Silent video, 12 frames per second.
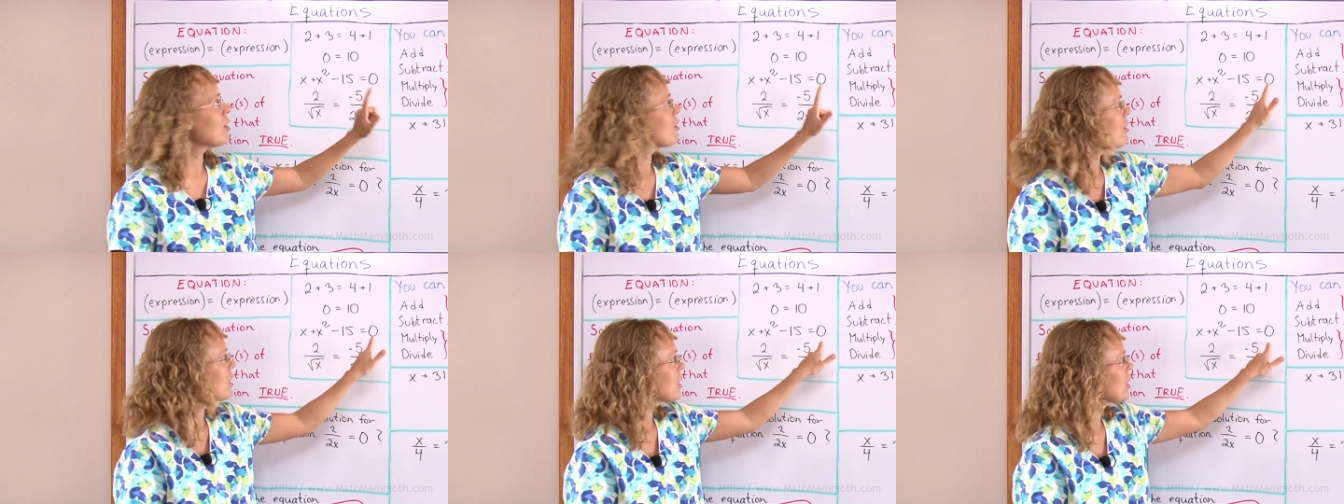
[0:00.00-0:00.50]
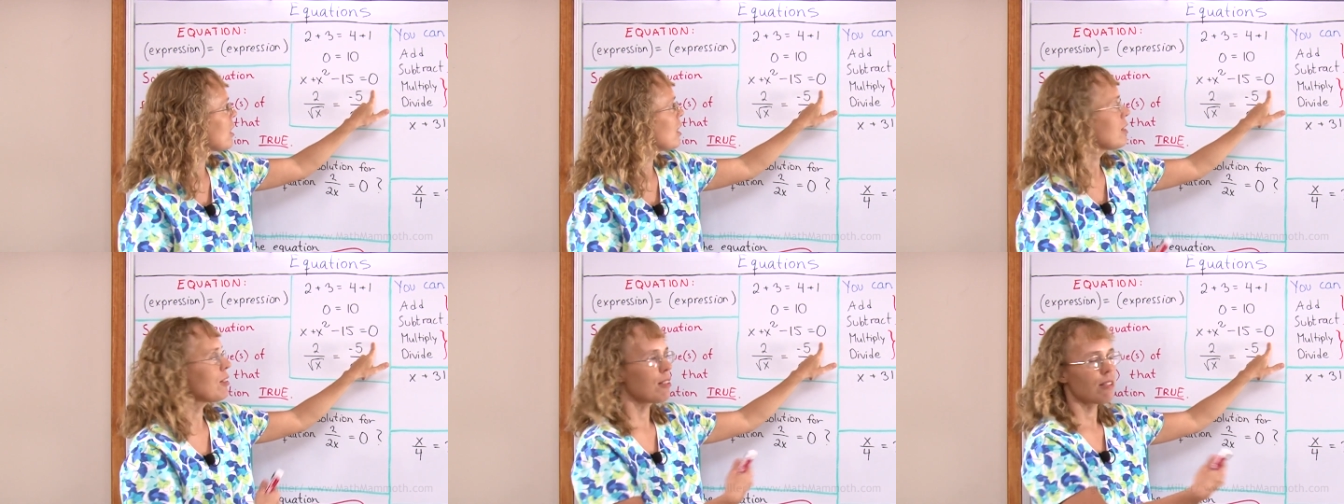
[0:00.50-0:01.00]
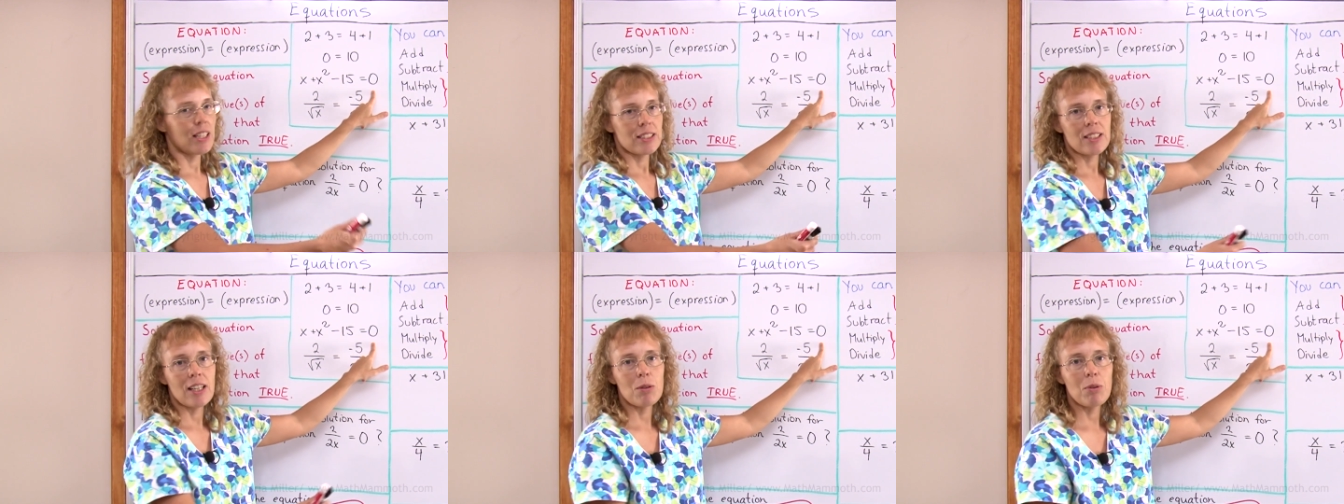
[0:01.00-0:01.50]
On this side, on the right
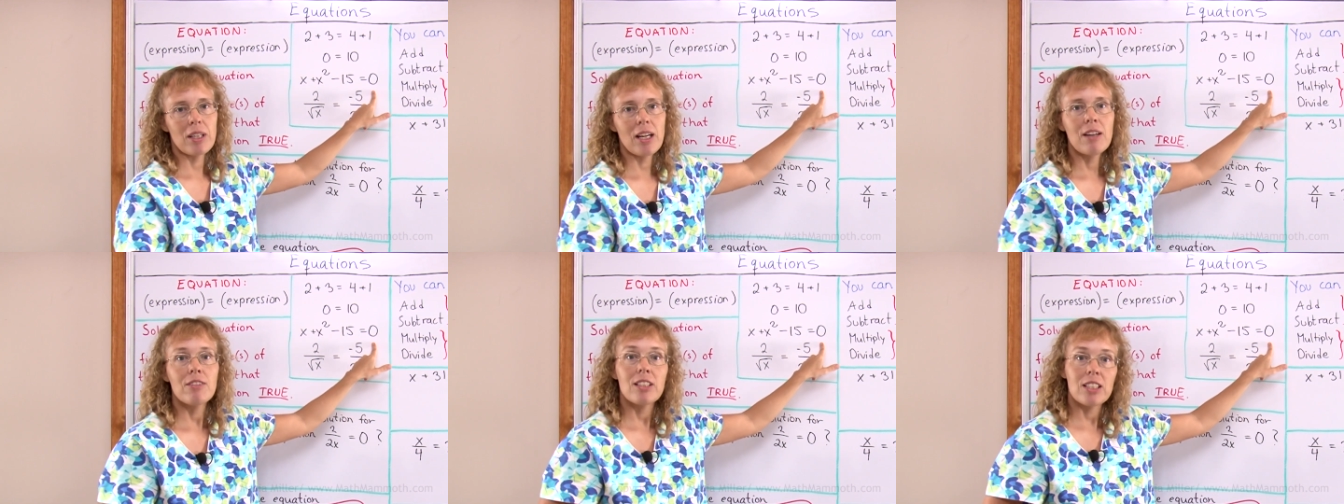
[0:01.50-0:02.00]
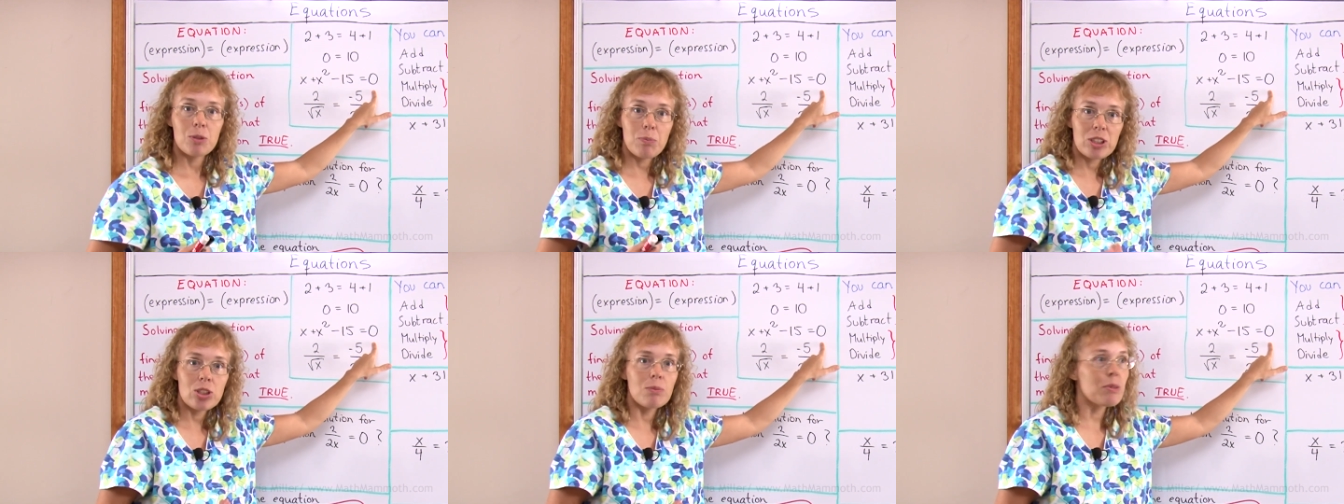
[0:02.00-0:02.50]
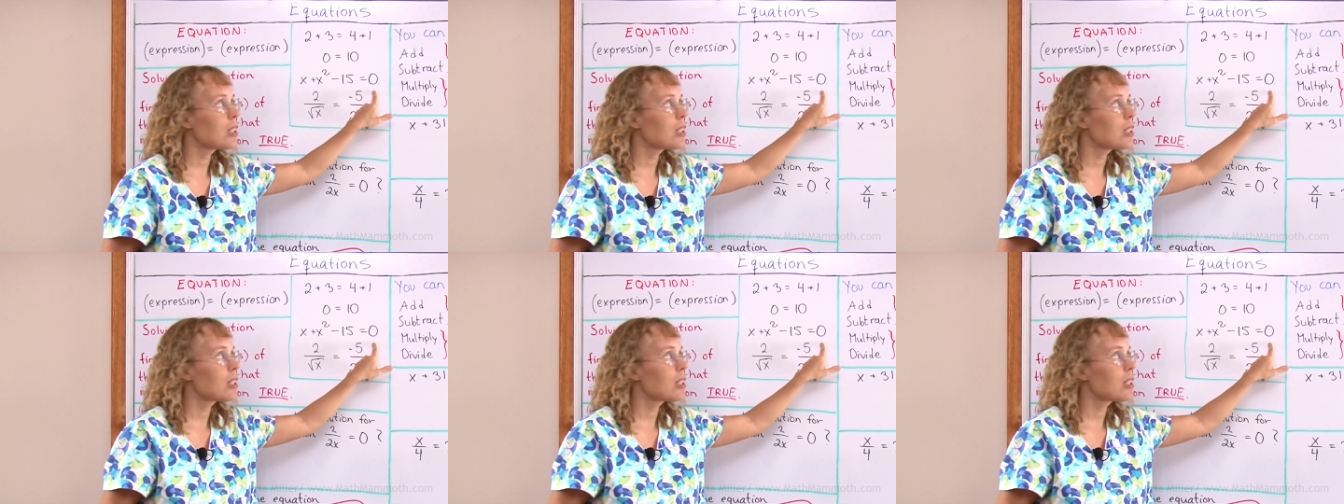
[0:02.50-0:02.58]
side, we have an expression